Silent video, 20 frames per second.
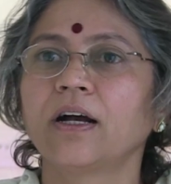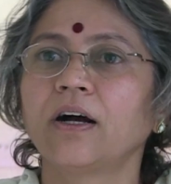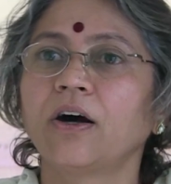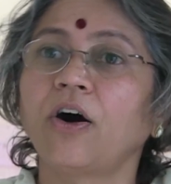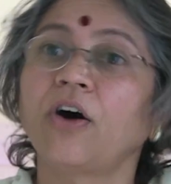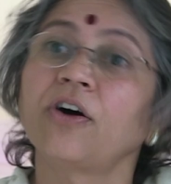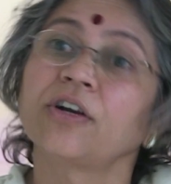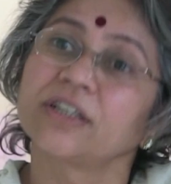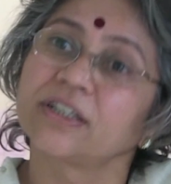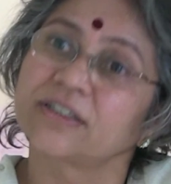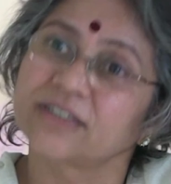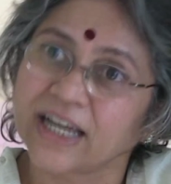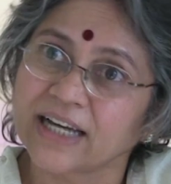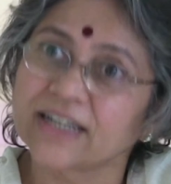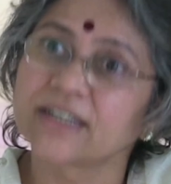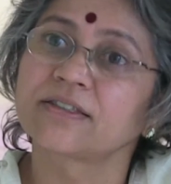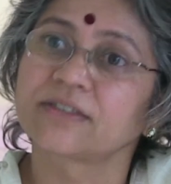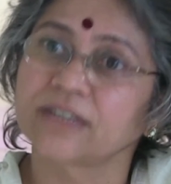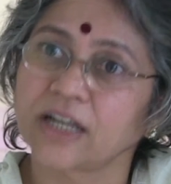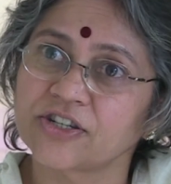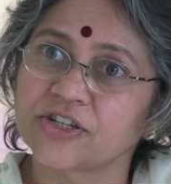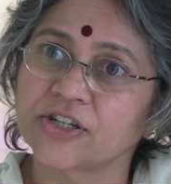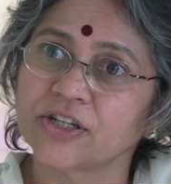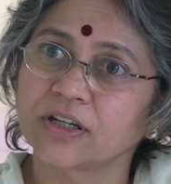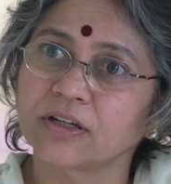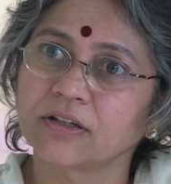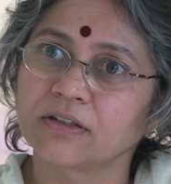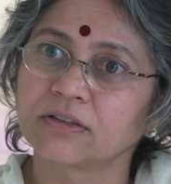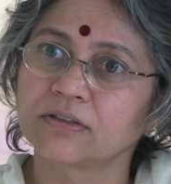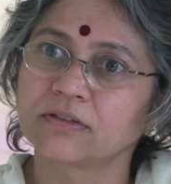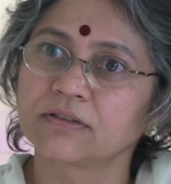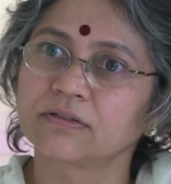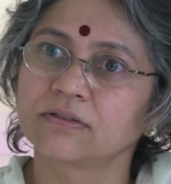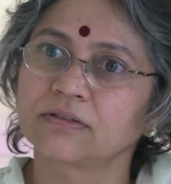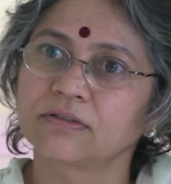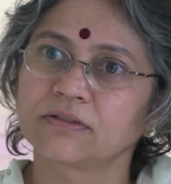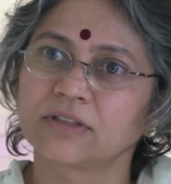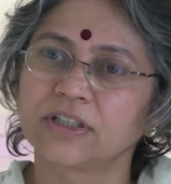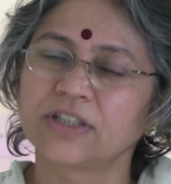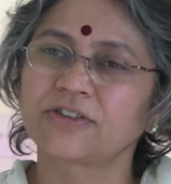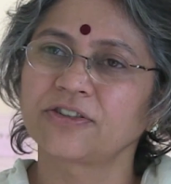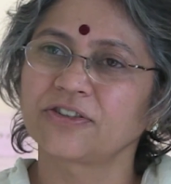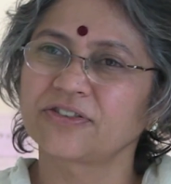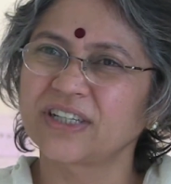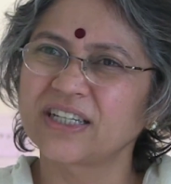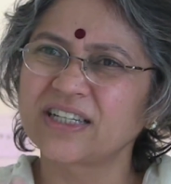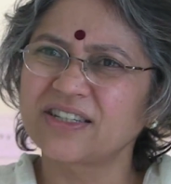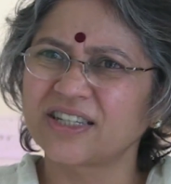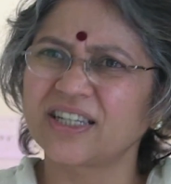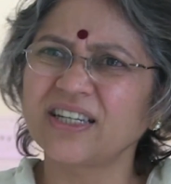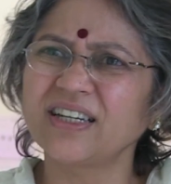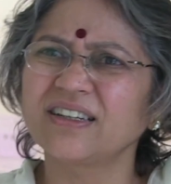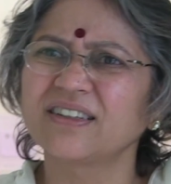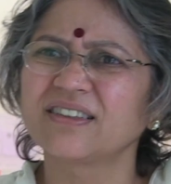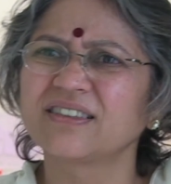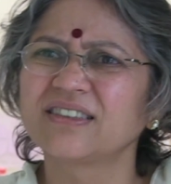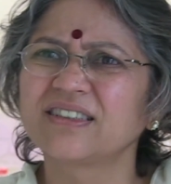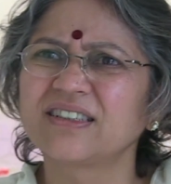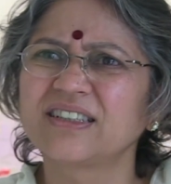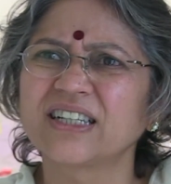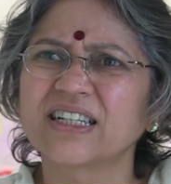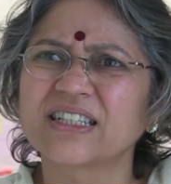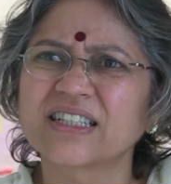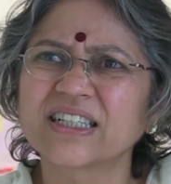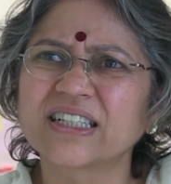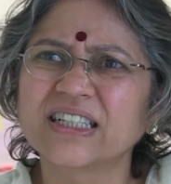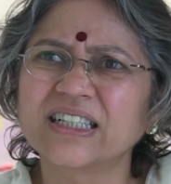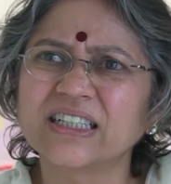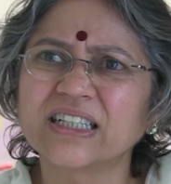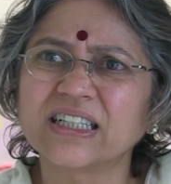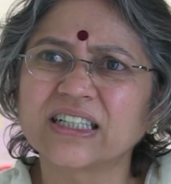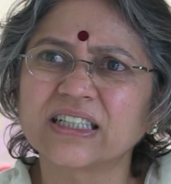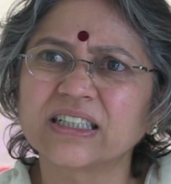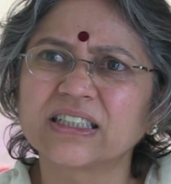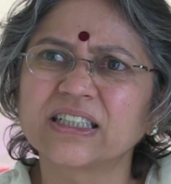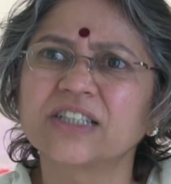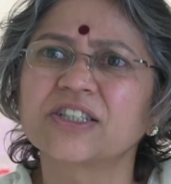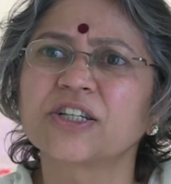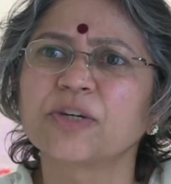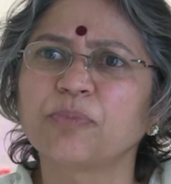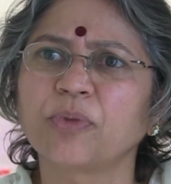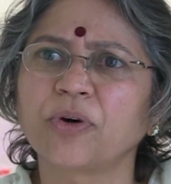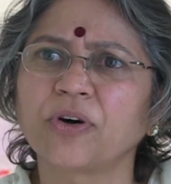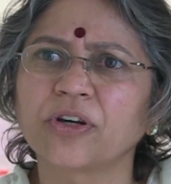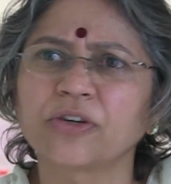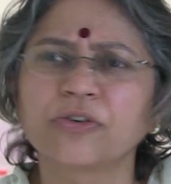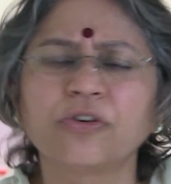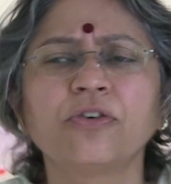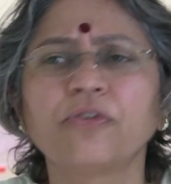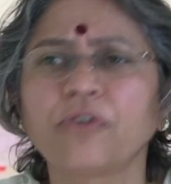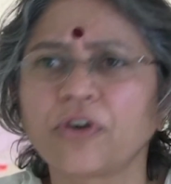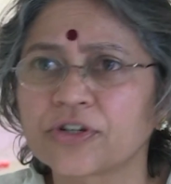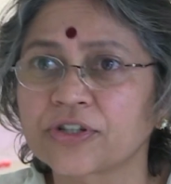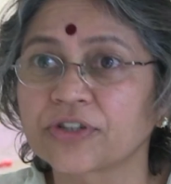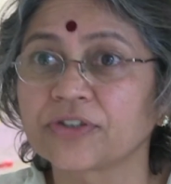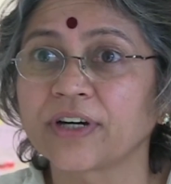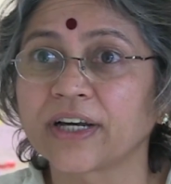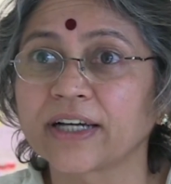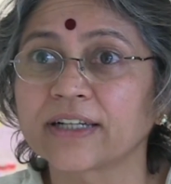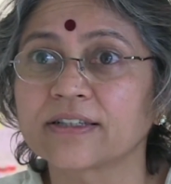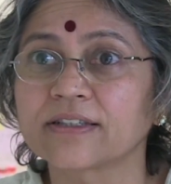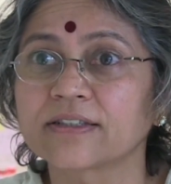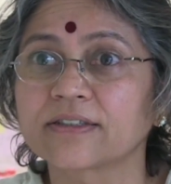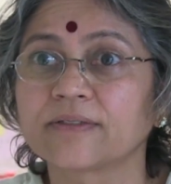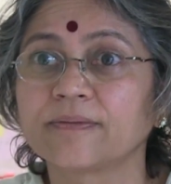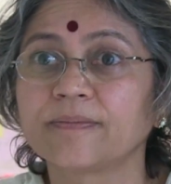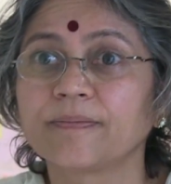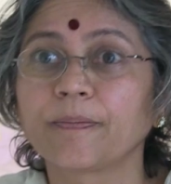Or the child is touching. Instead of saying, Chi, dirty girl, dirty boy, go wash your hands.